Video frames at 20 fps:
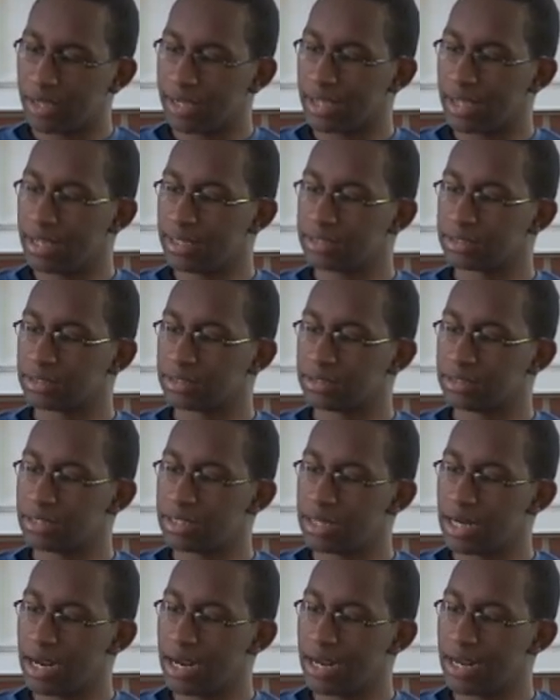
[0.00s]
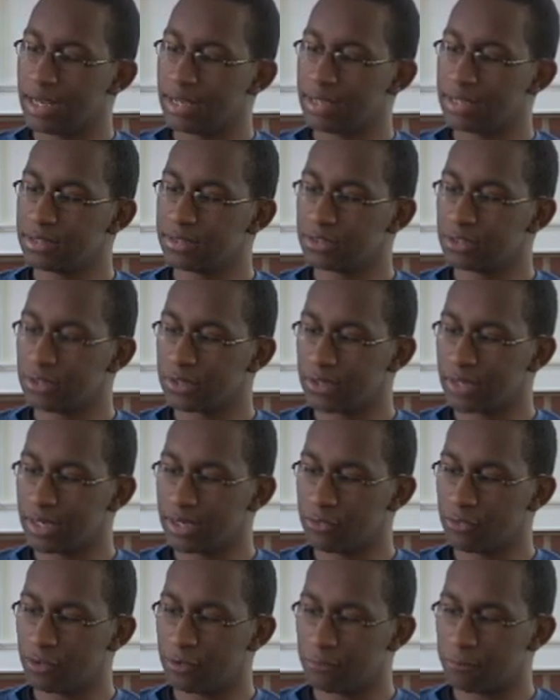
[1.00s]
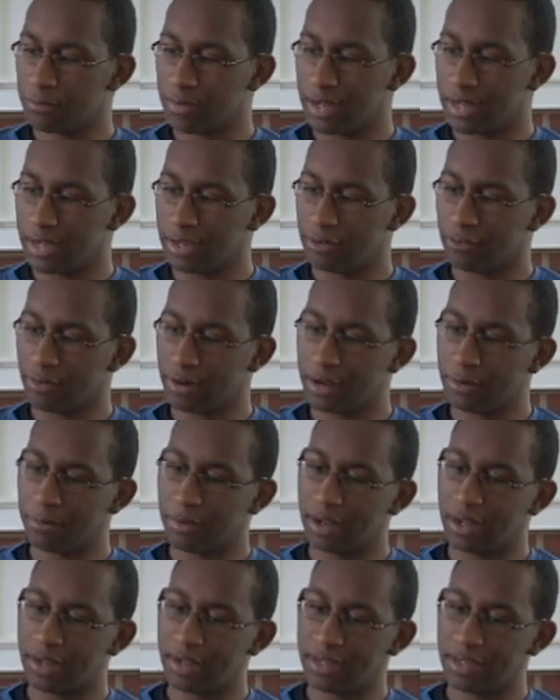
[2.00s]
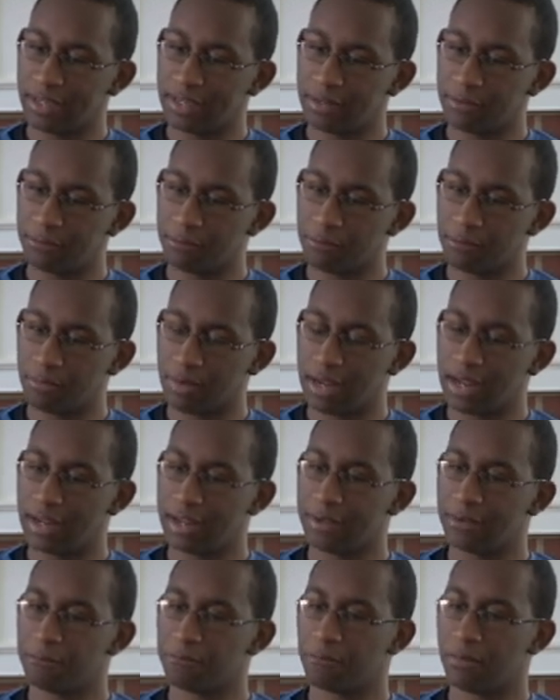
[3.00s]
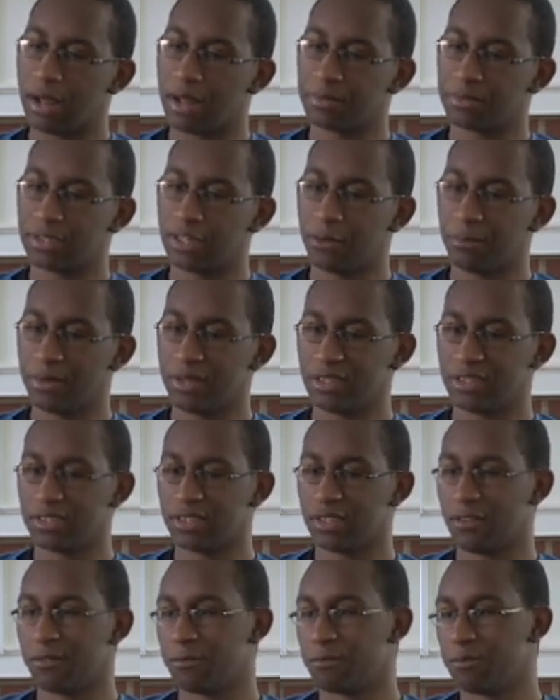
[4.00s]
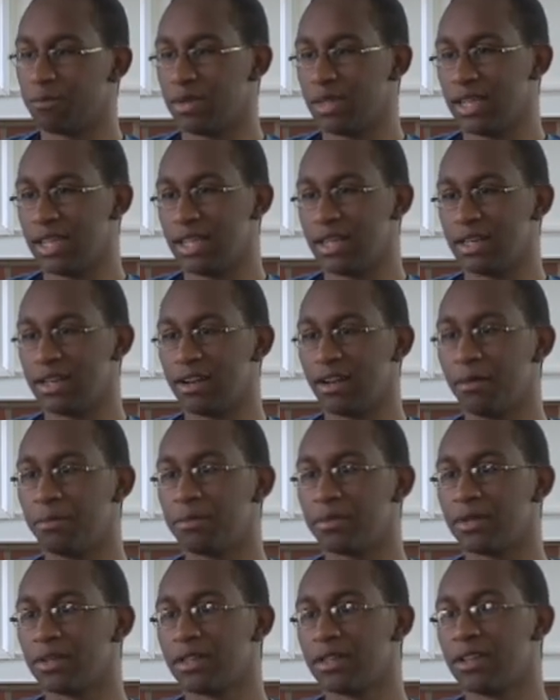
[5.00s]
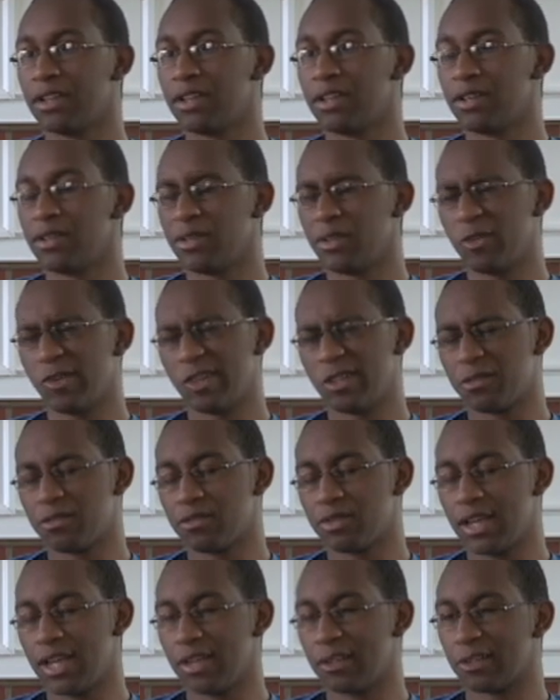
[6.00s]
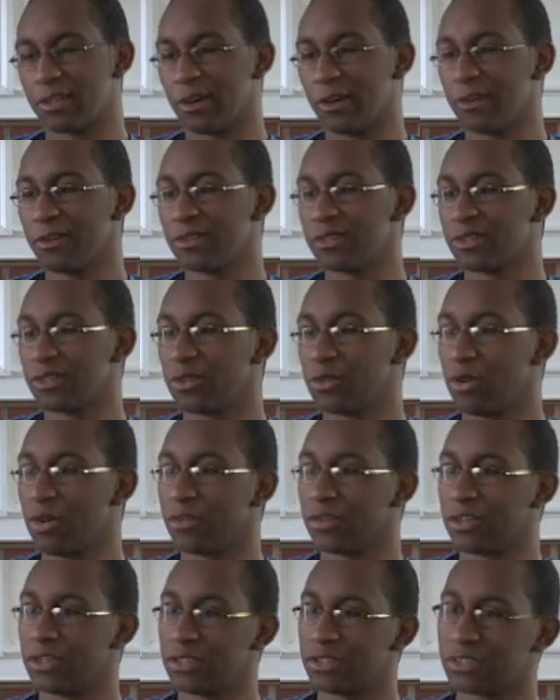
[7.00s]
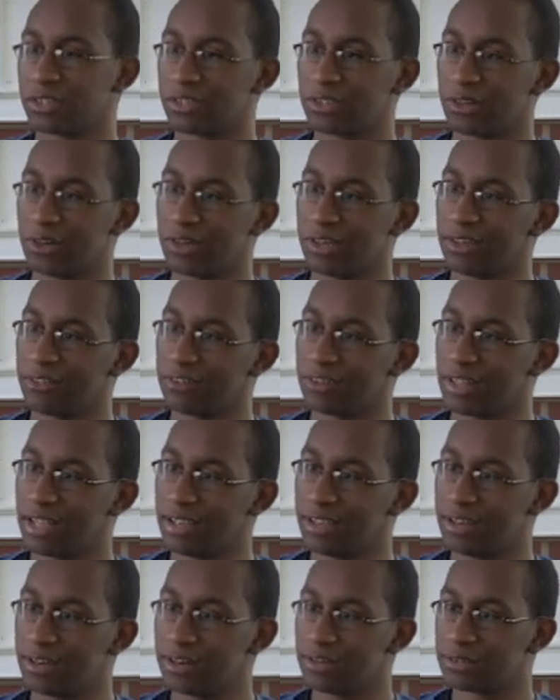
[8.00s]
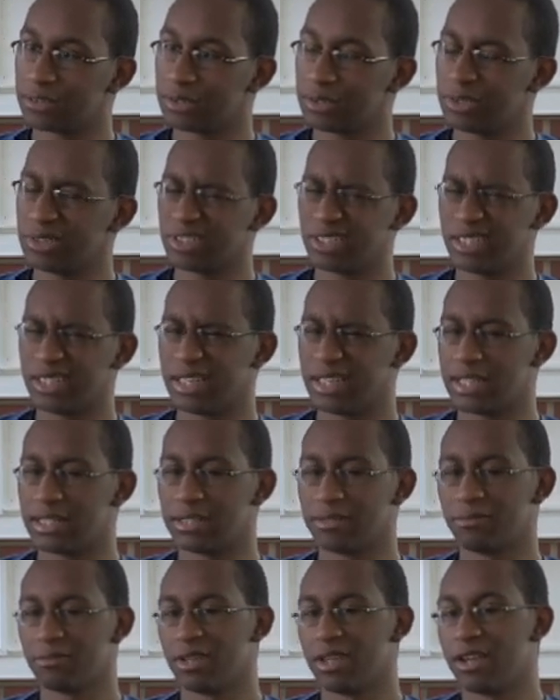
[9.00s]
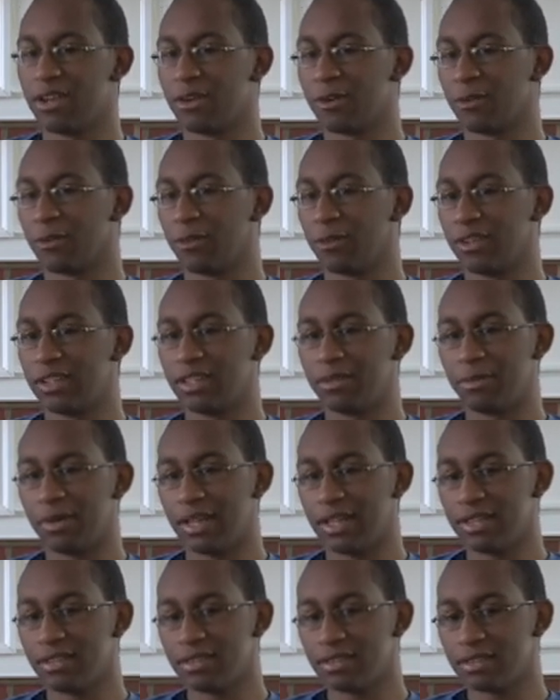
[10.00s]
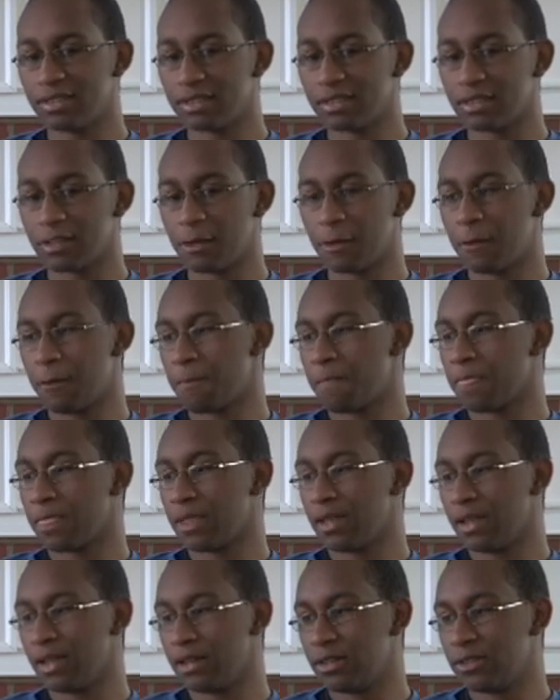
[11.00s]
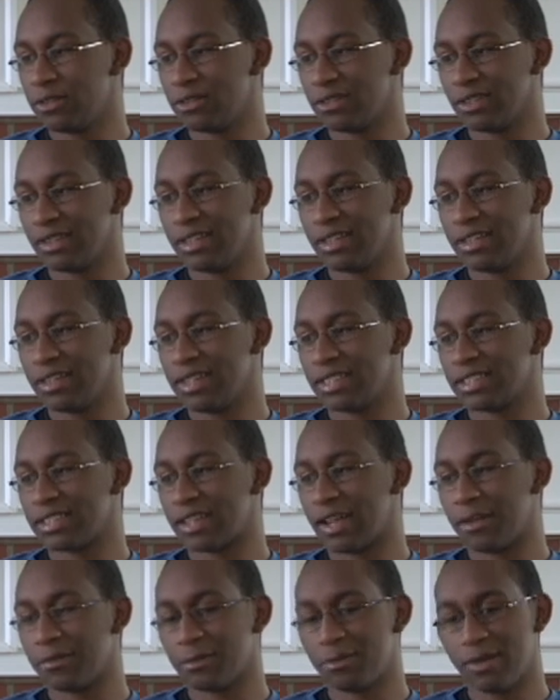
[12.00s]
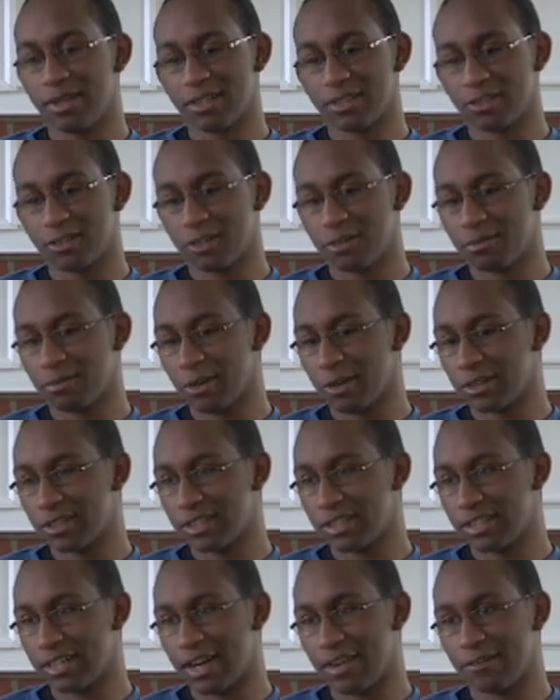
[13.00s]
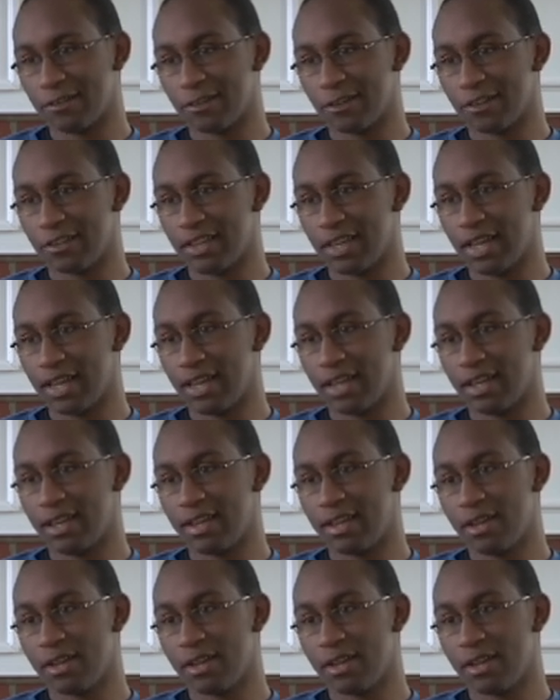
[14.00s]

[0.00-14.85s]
cousin Jay, he's cooking with my grandma, and my mom's helping stuff be heated up. We take turns, whoever cooks the turkey for that year, so usually it really depends, and usually it stops being a certain person after they